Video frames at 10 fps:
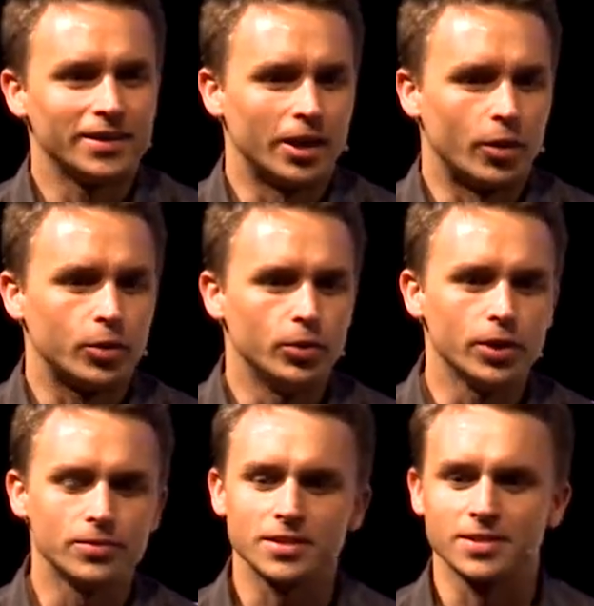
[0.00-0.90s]
know, who
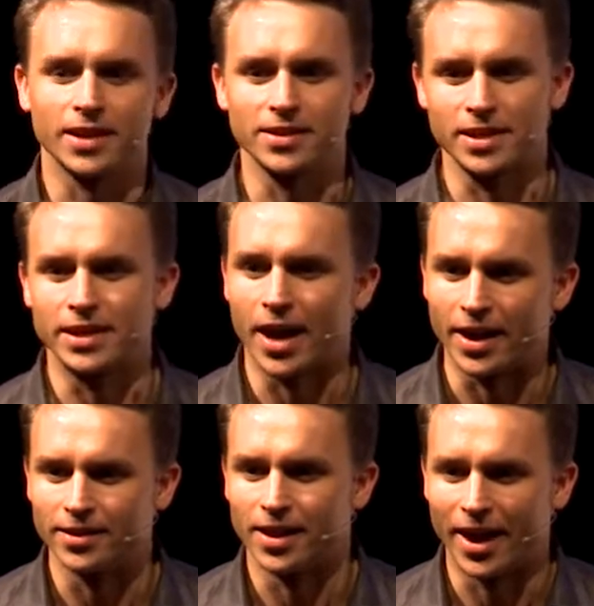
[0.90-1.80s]
uses it as a
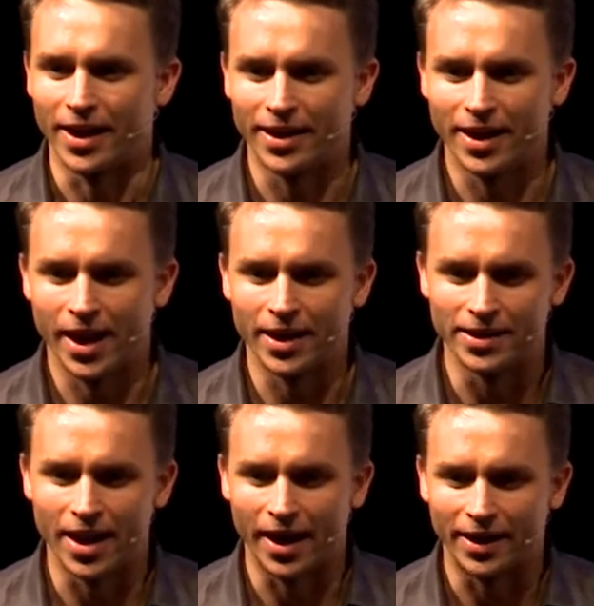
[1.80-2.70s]
nightlight at
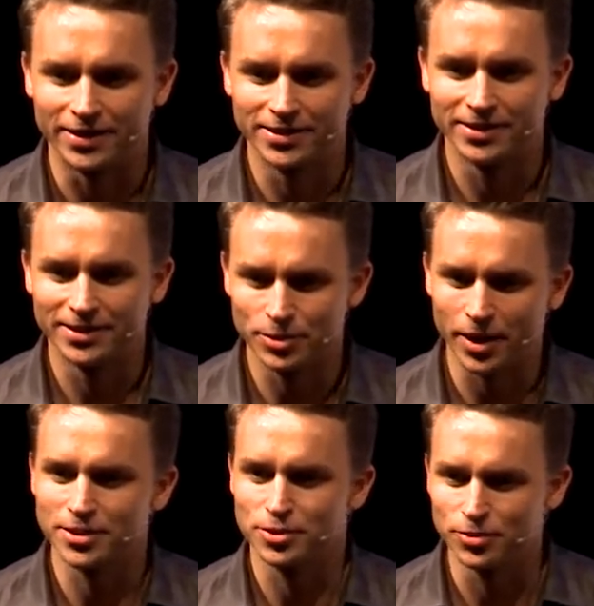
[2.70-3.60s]
night? Do you
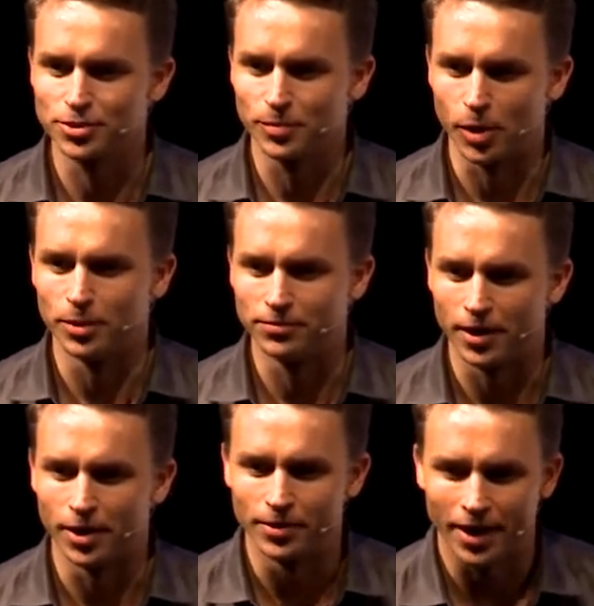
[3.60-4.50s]
guys use your mobile
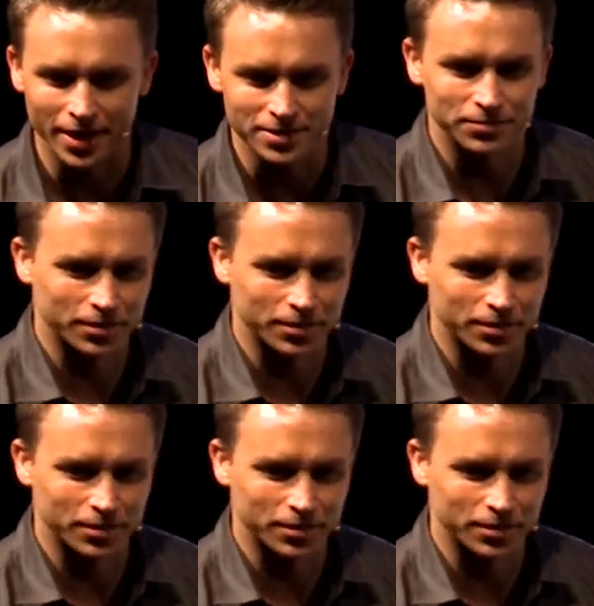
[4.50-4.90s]
phone as a